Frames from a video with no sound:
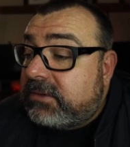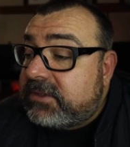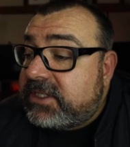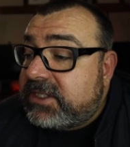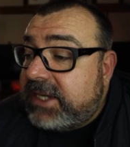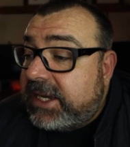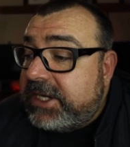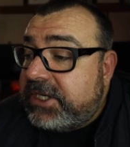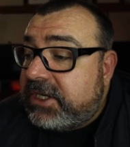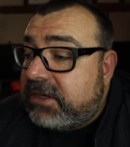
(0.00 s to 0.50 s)

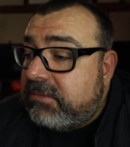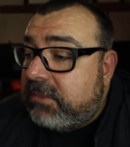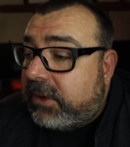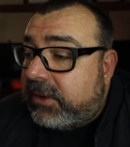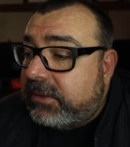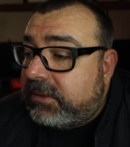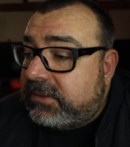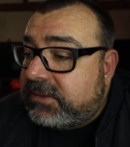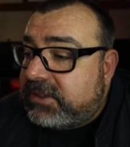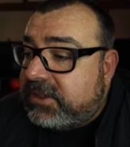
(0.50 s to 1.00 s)
staging
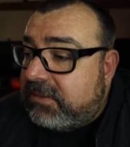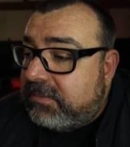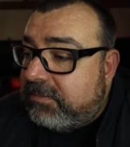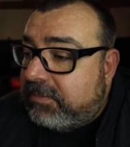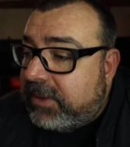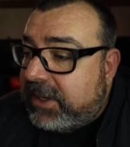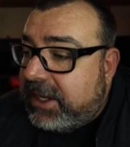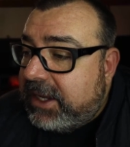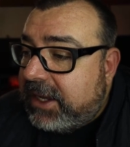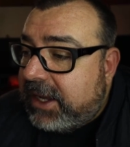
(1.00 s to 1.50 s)
model to
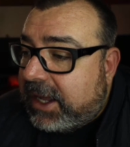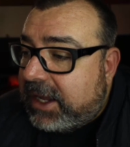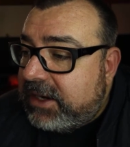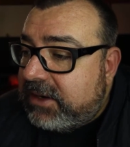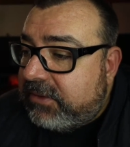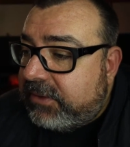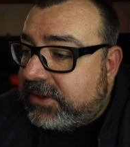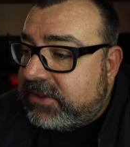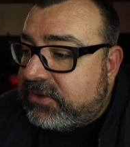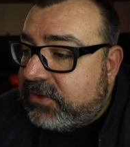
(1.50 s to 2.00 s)
be
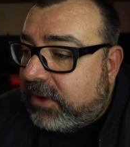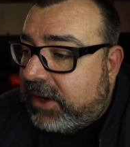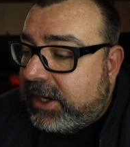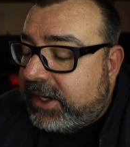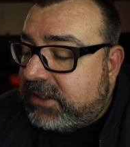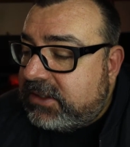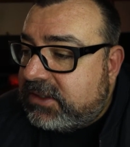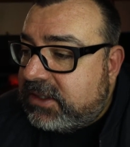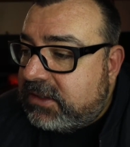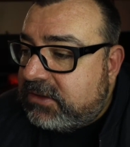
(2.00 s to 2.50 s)
under
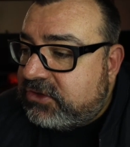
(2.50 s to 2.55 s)
a